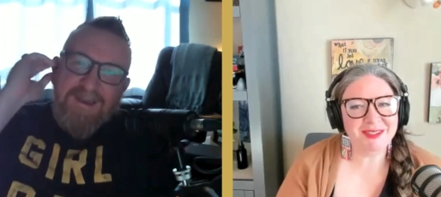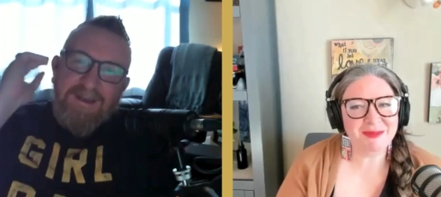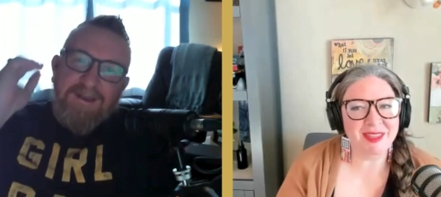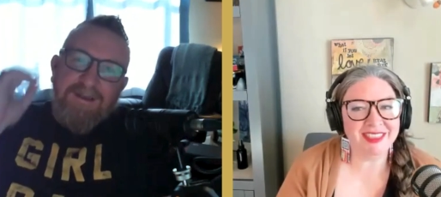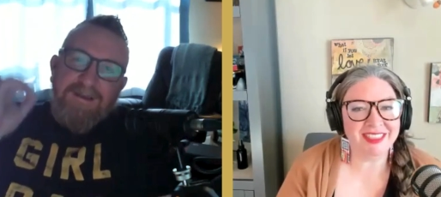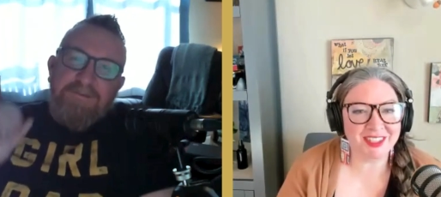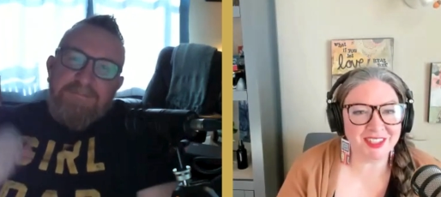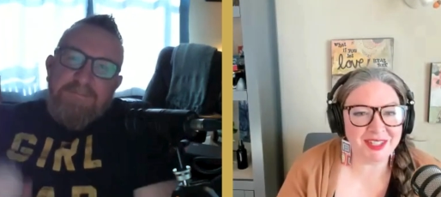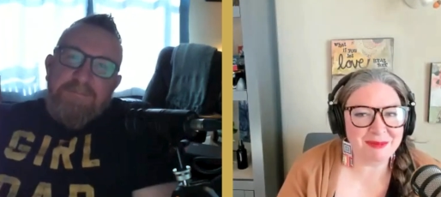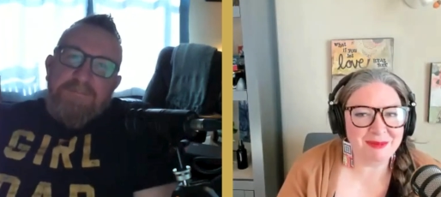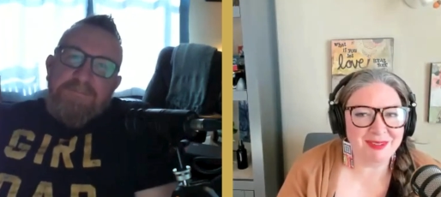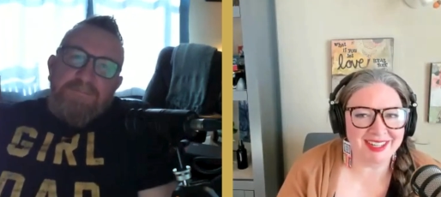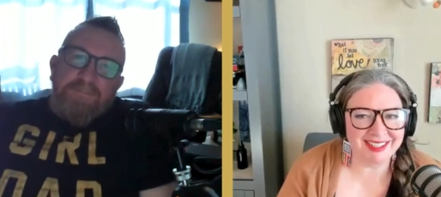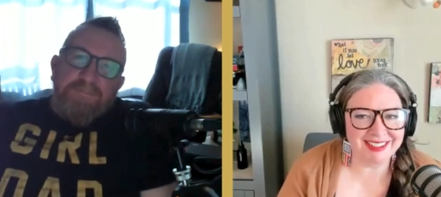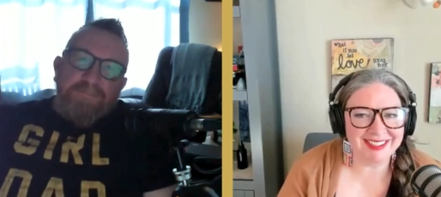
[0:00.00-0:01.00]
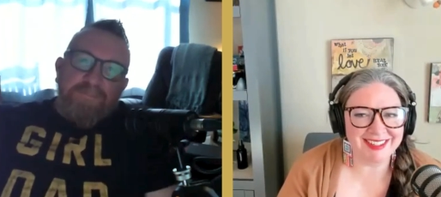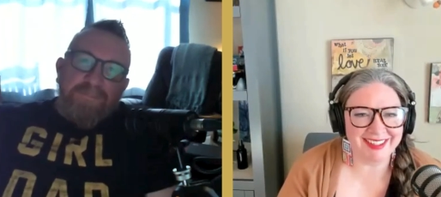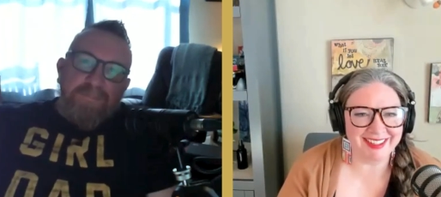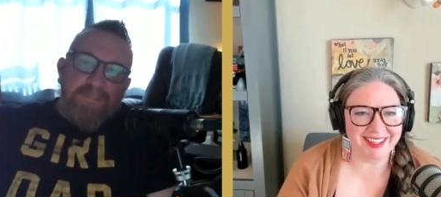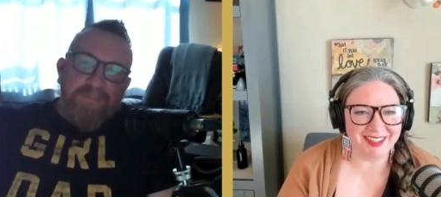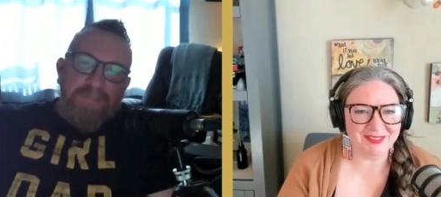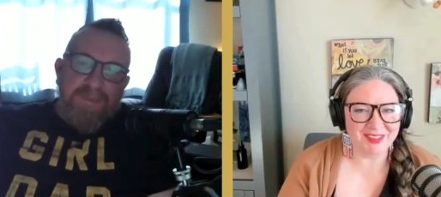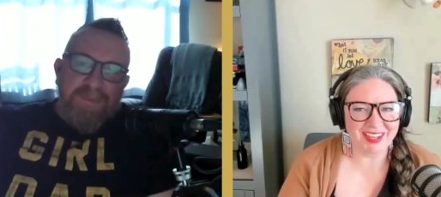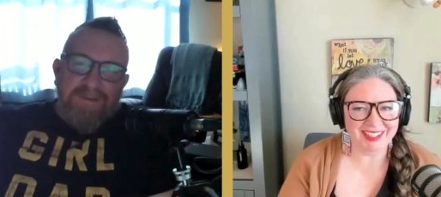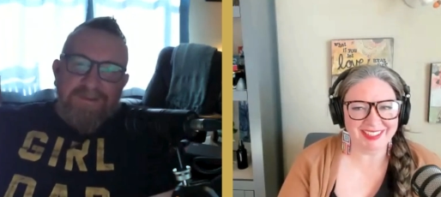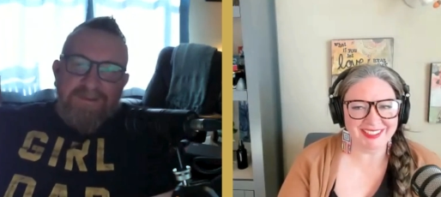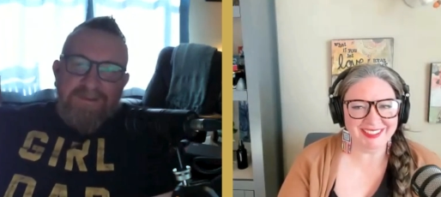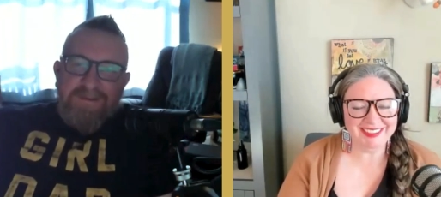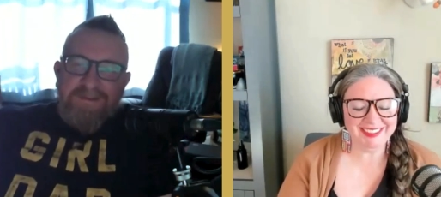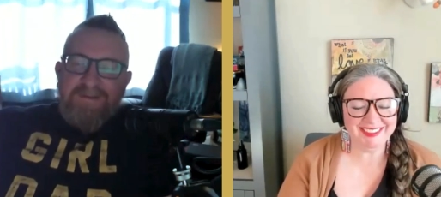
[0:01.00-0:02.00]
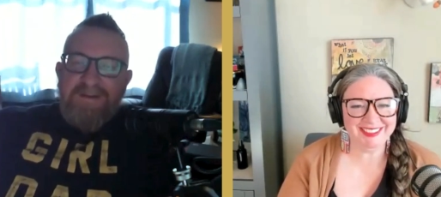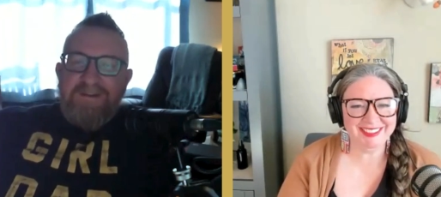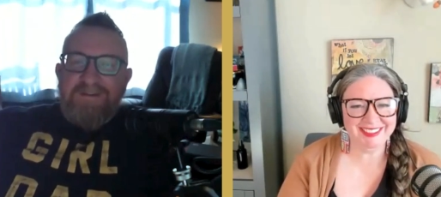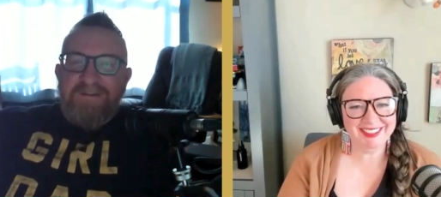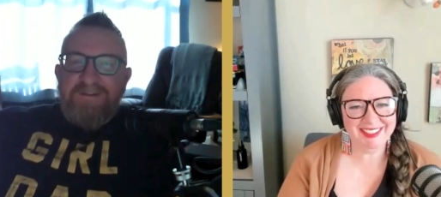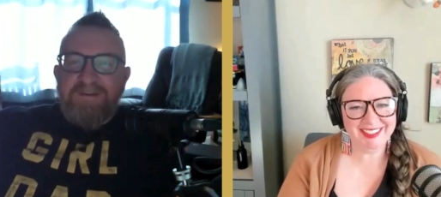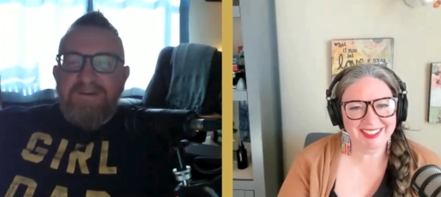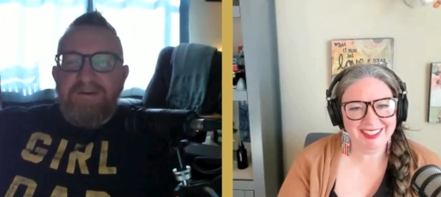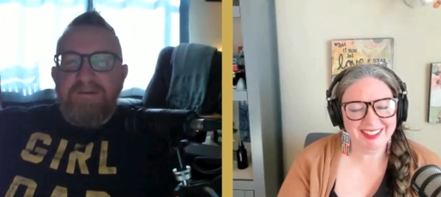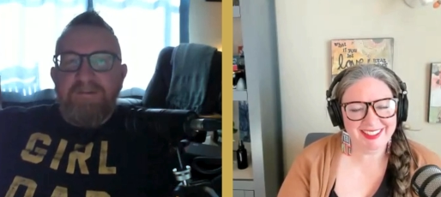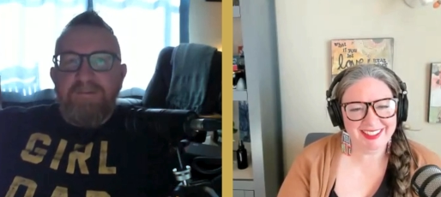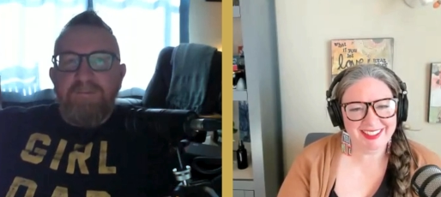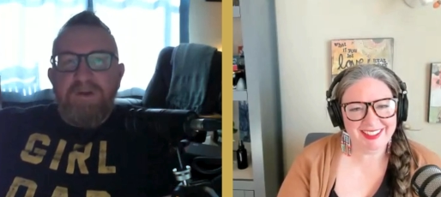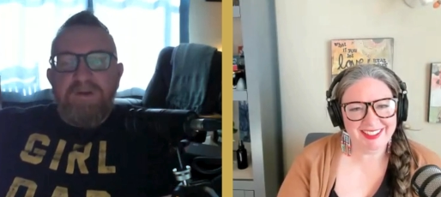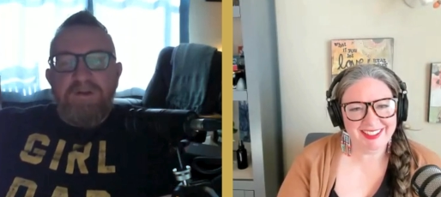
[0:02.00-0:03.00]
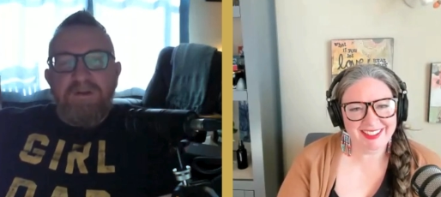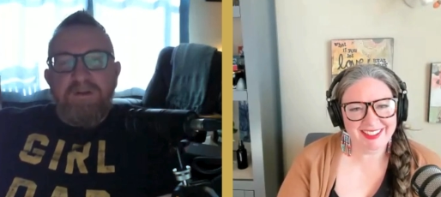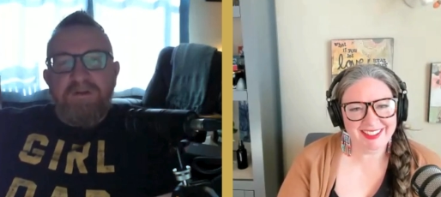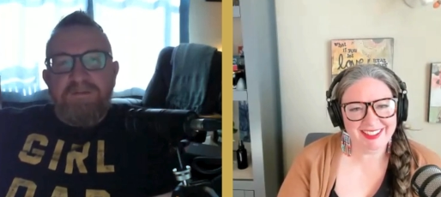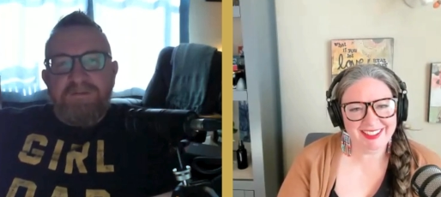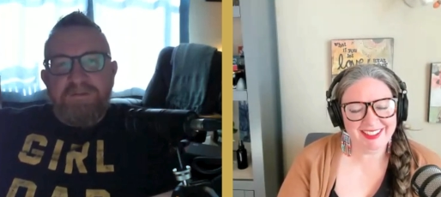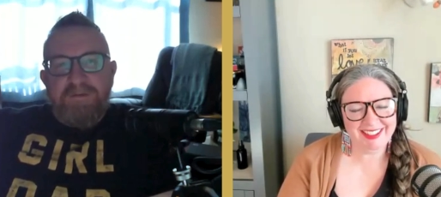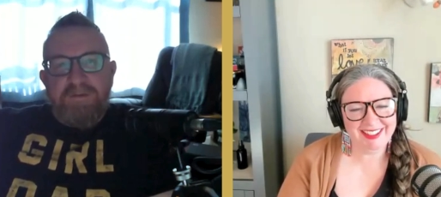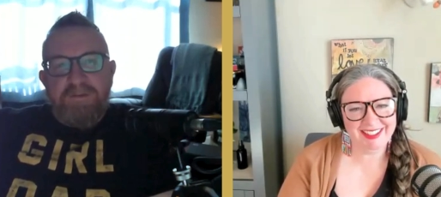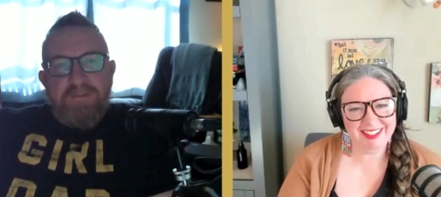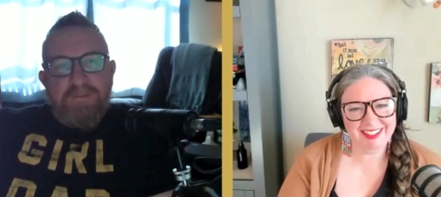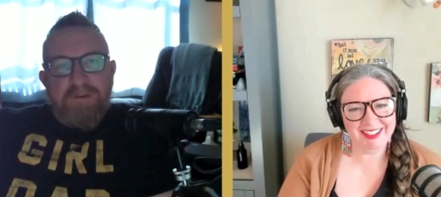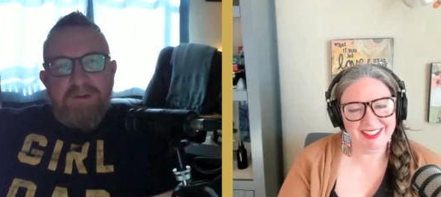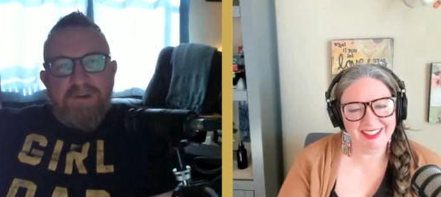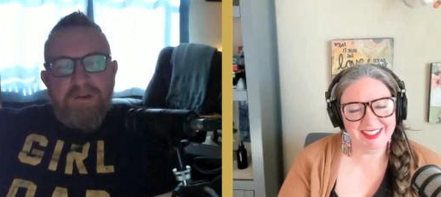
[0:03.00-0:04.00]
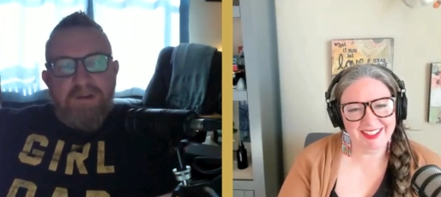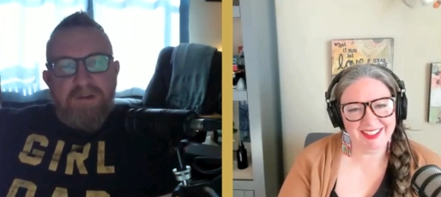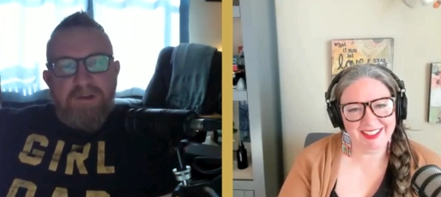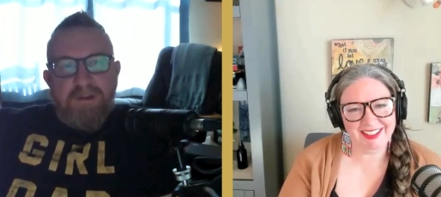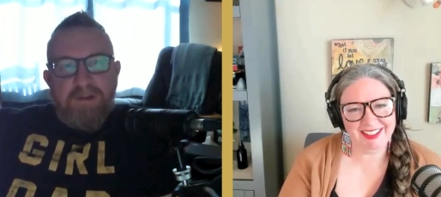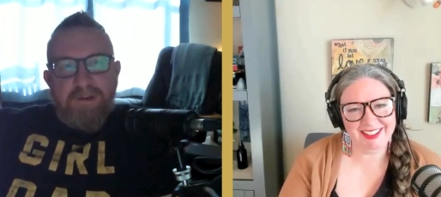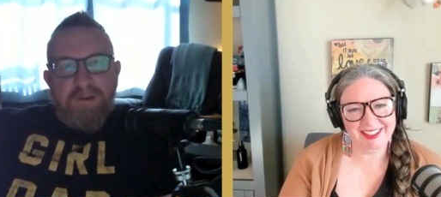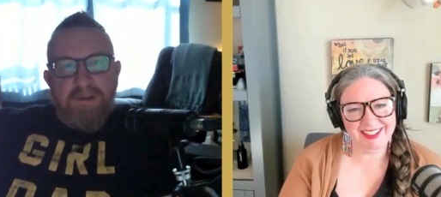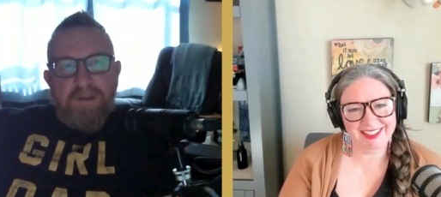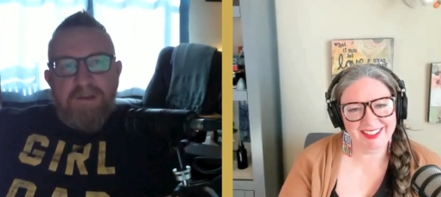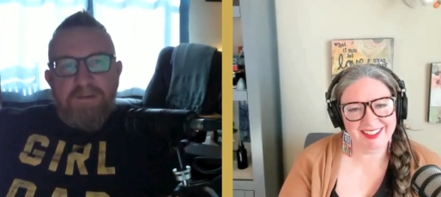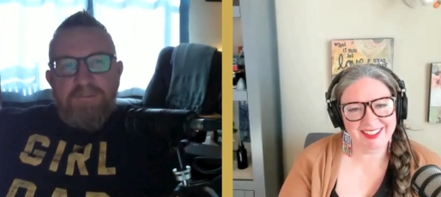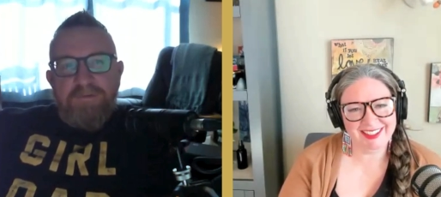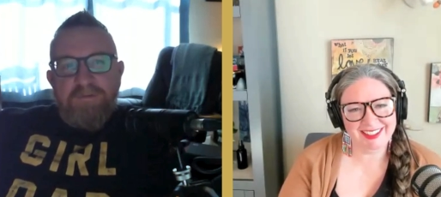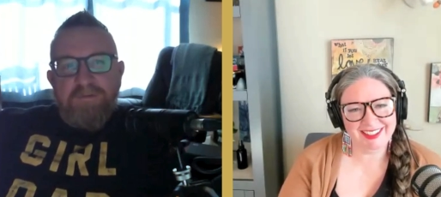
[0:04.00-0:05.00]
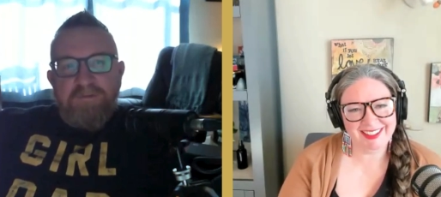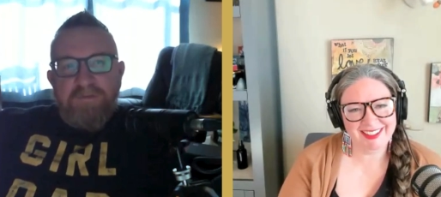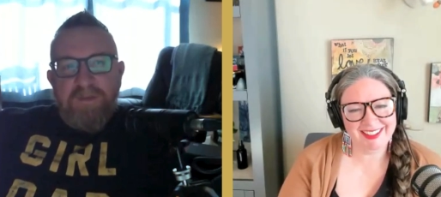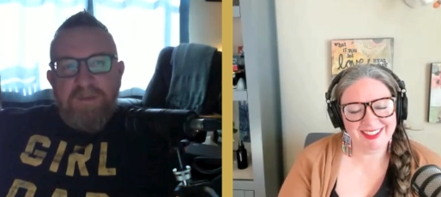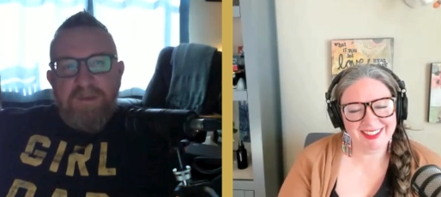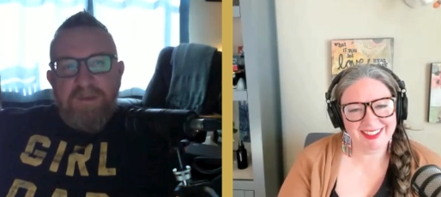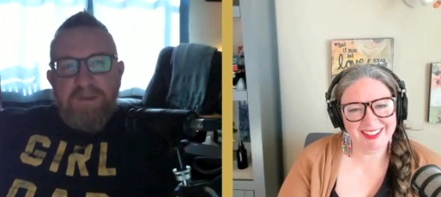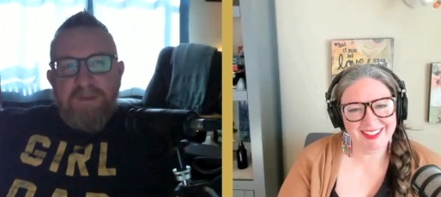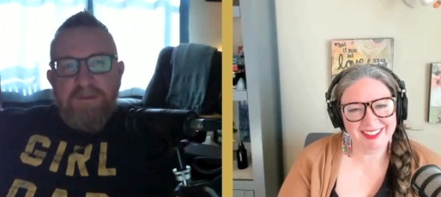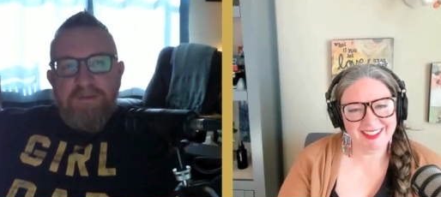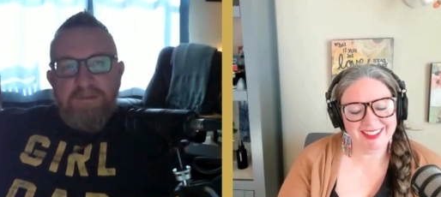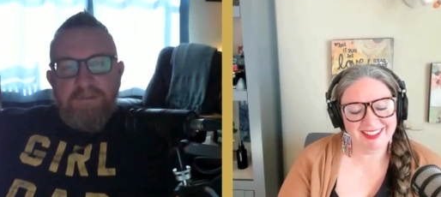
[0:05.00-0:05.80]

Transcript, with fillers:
Speaker 1: spend
Speaker 2: 30 minutes talking about it.
Speaker 1: Gotcha. Well, also, I would say